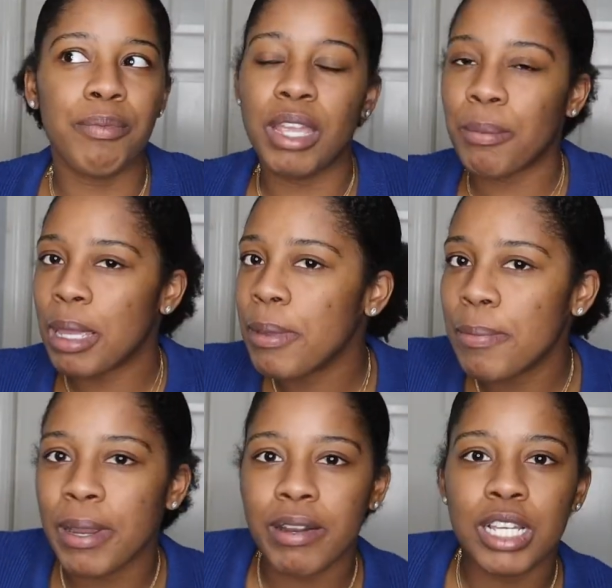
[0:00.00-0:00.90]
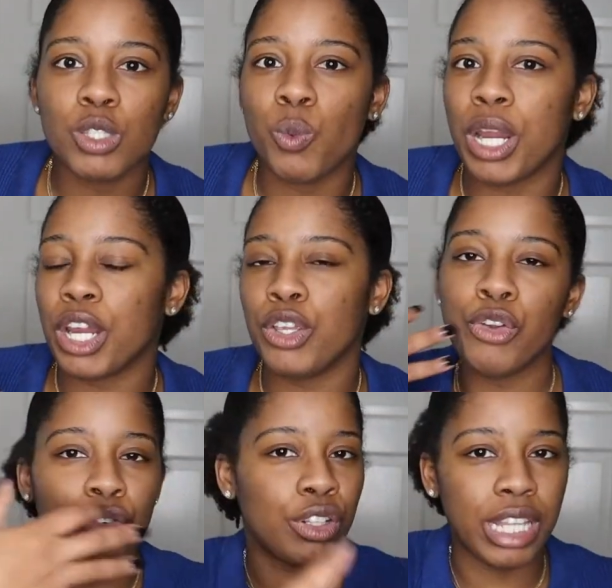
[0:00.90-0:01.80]
There may be periods where
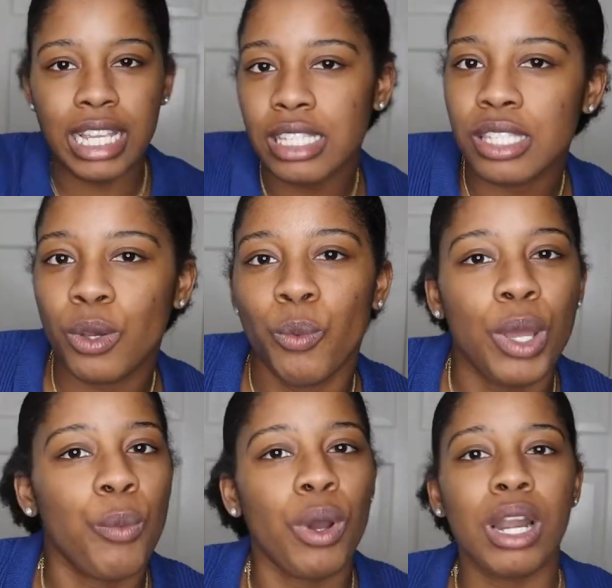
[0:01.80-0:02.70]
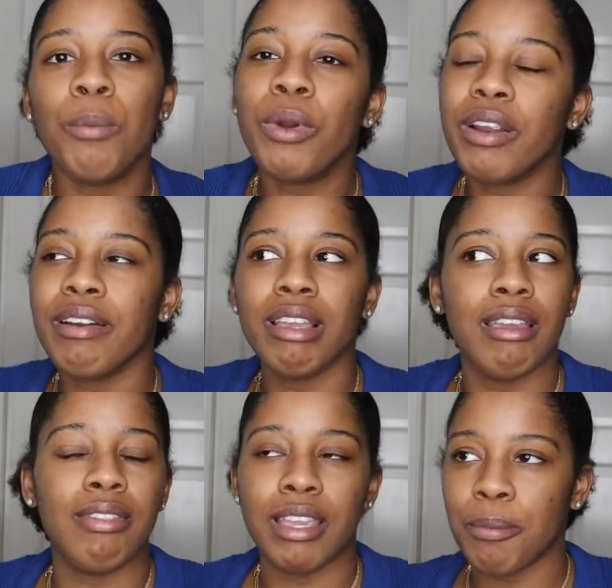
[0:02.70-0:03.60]
you relate with what I'm wearing,
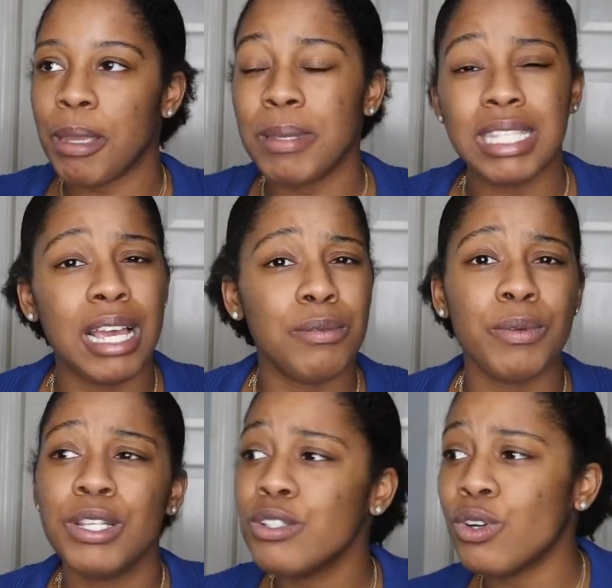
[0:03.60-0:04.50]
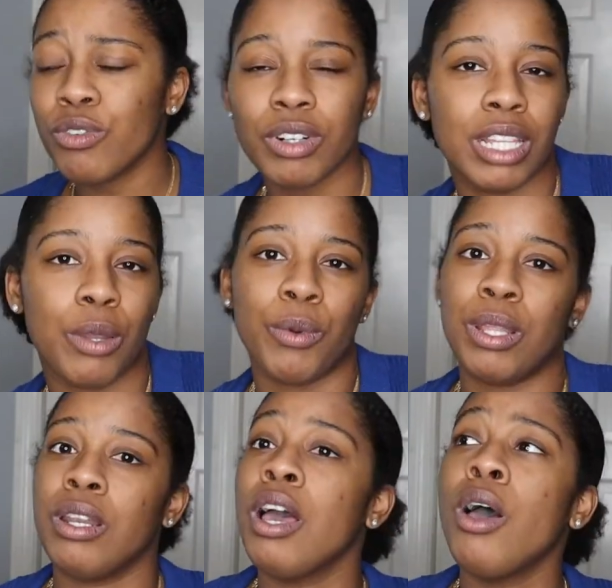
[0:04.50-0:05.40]
and there may be times where you don't relate
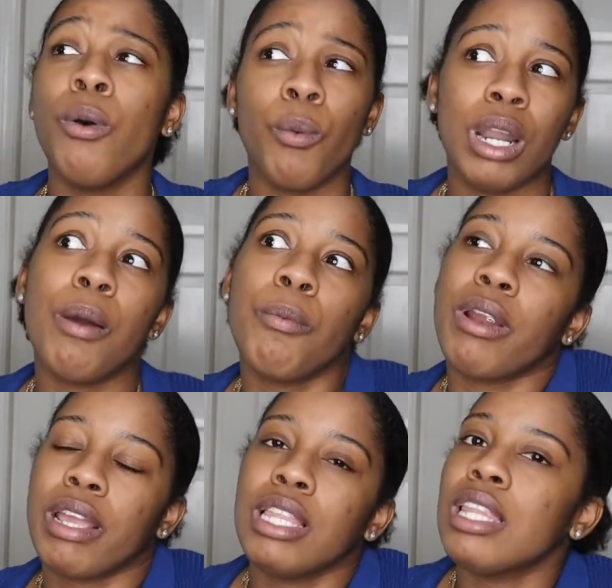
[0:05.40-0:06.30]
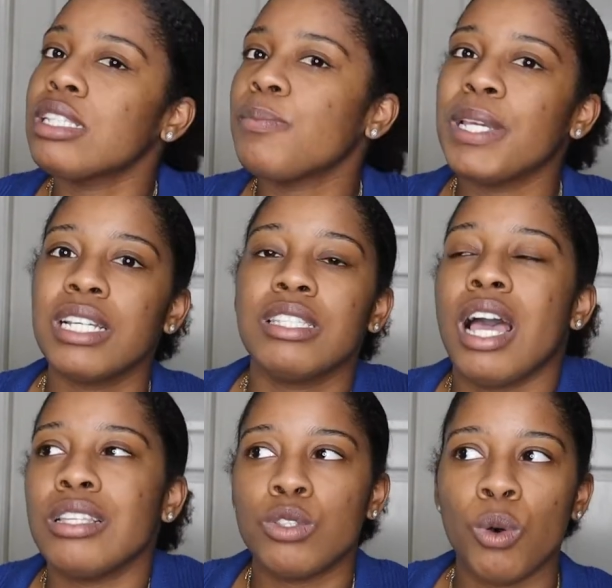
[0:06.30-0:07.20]
with what I'm wearing, and that's because
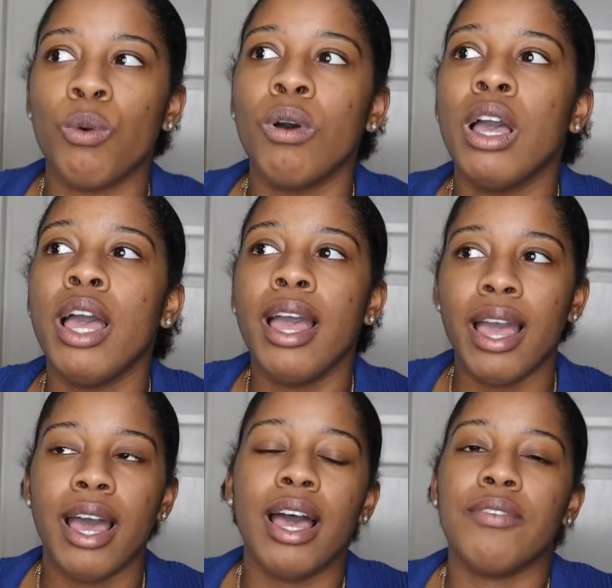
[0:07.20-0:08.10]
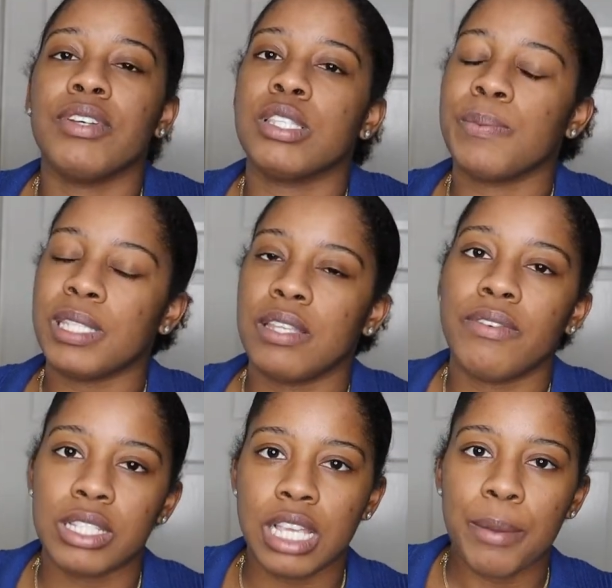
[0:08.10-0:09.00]
I don't have a
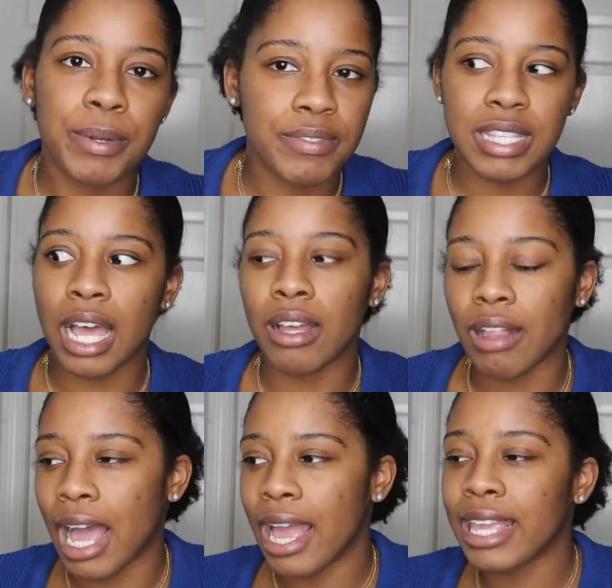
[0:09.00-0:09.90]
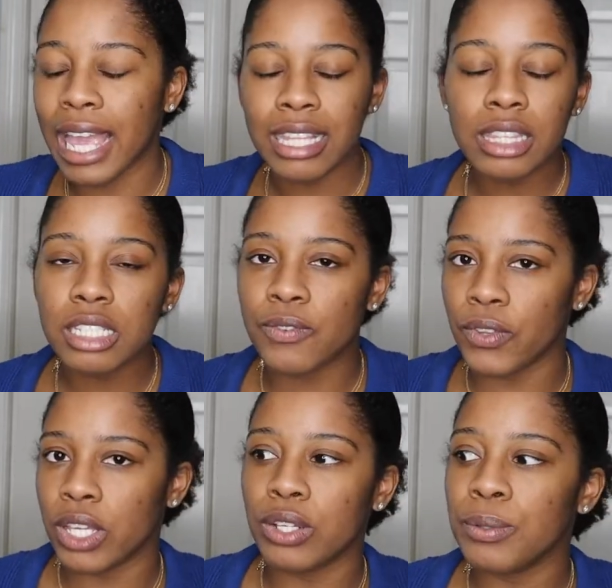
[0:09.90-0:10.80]
specific type of style. I get this
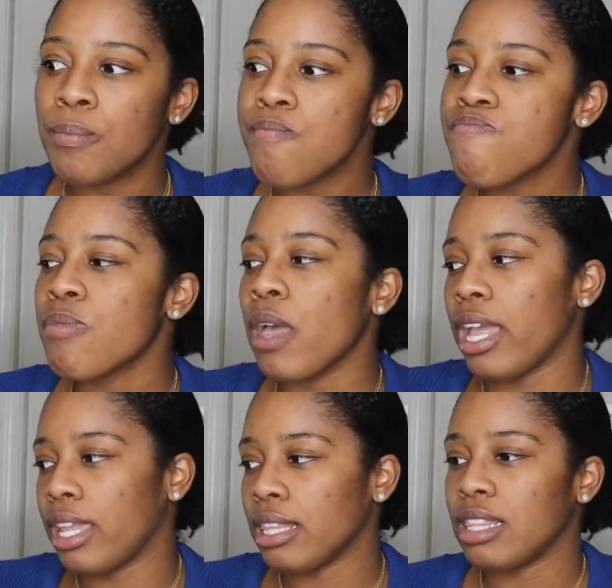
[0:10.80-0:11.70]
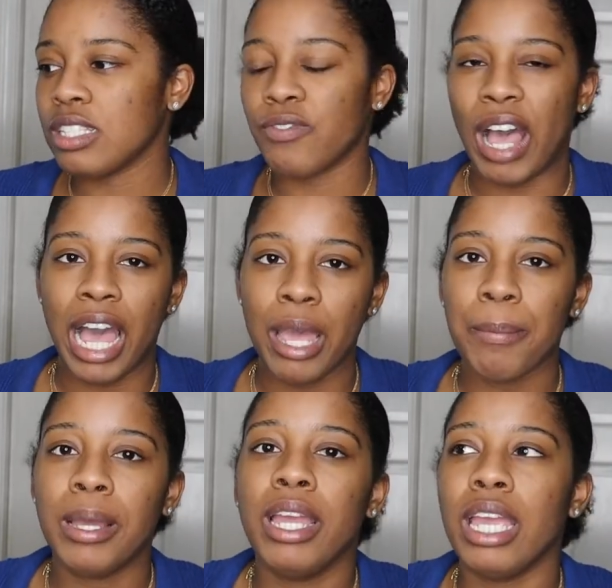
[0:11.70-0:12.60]
feel, I get this
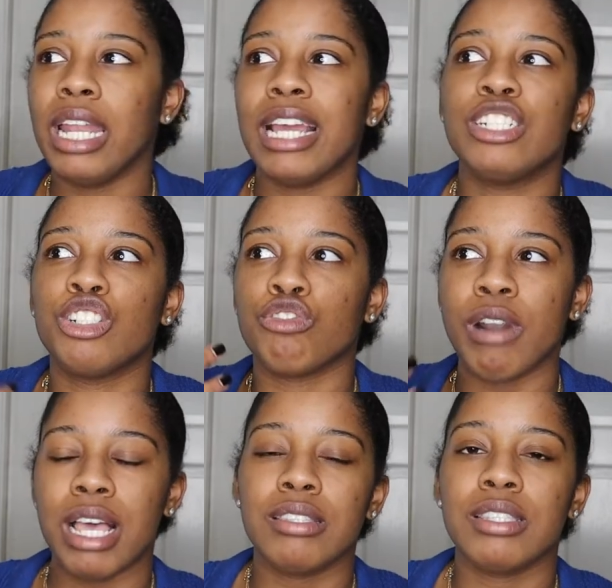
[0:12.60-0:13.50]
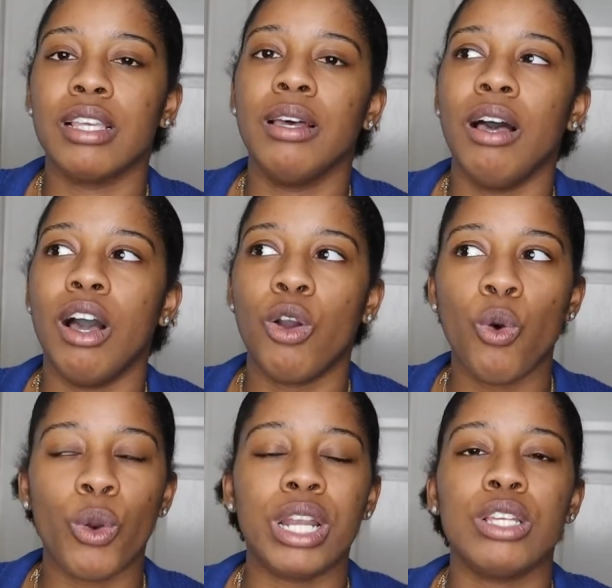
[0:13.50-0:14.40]
vibe, and I dress
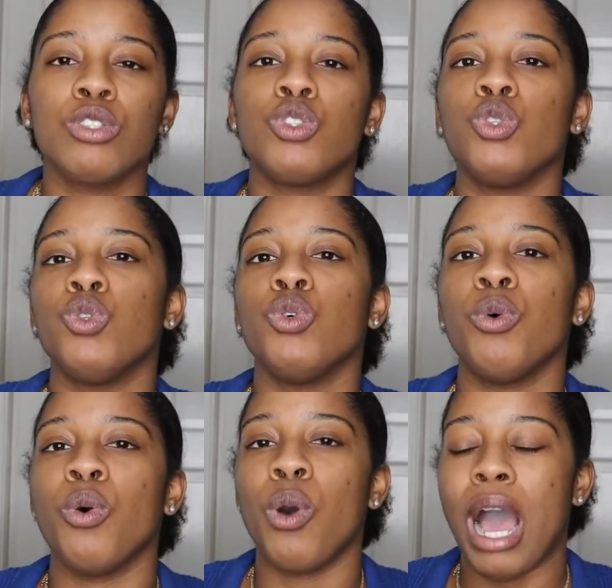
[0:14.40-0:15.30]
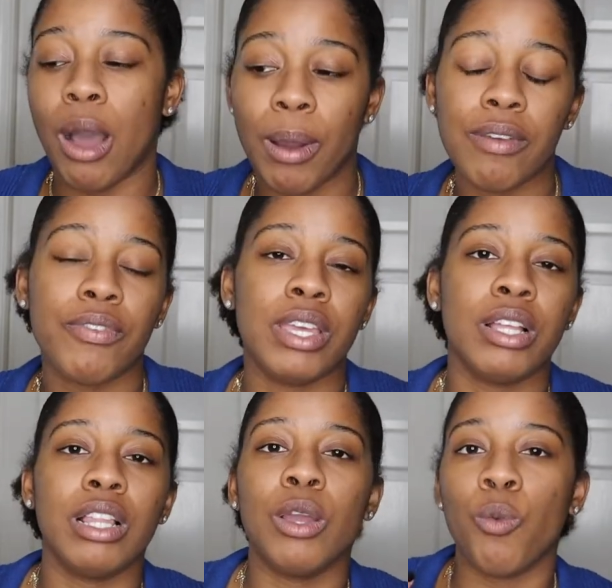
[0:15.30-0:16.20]
according to how I
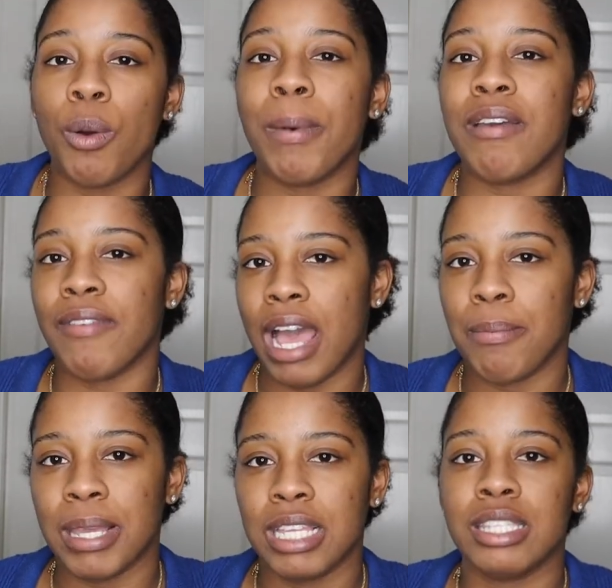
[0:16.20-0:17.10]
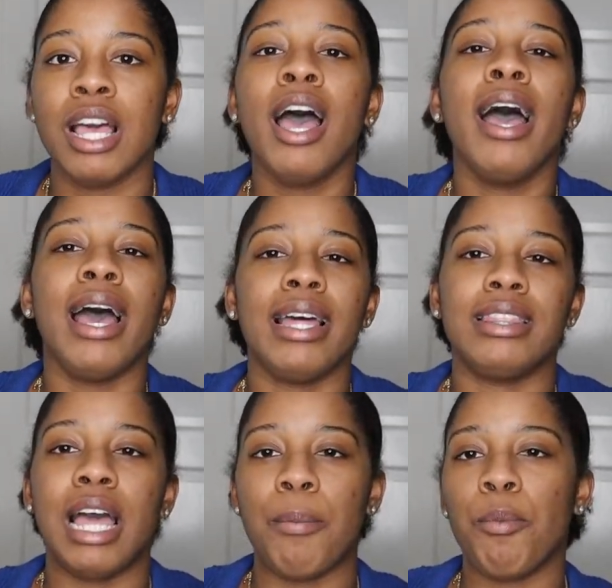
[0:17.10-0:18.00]
feel and what my vibe is
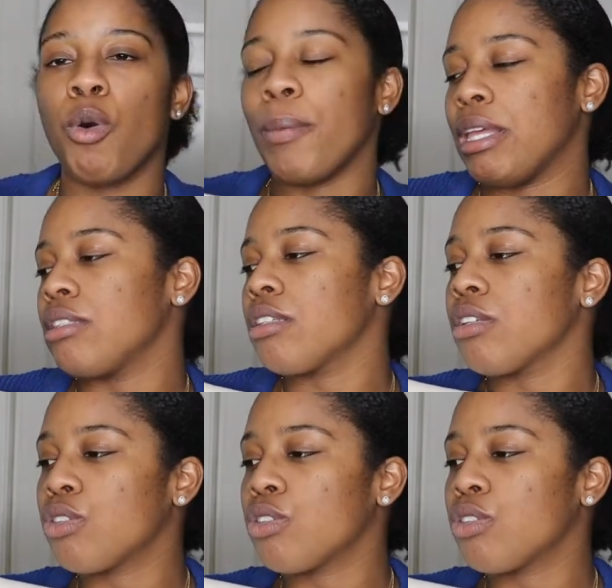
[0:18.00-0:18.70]
at that moment.